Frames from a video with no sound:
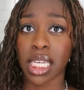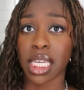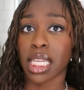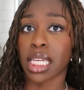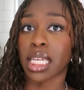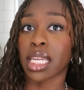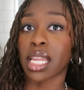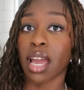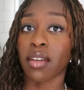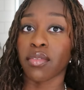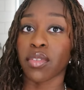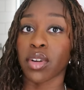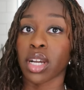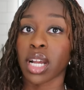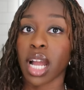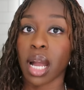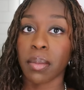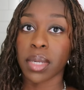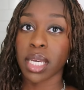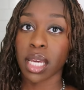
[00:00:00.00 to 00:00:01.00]
in
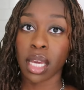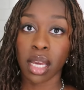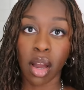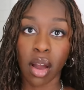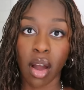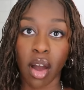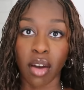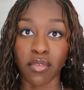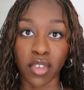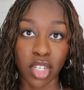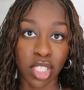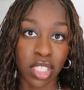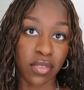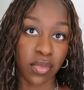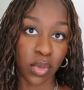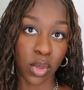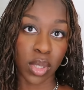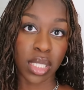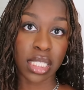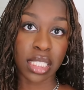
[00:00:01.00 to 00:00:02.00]
ever coming on Virgin
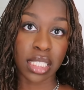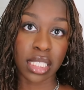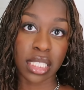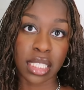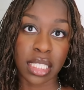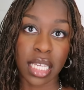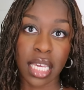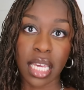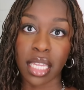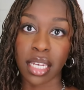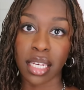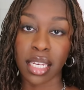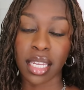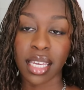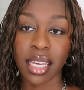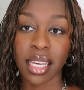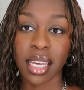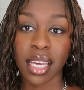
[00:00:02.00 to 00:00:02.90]
Voyages and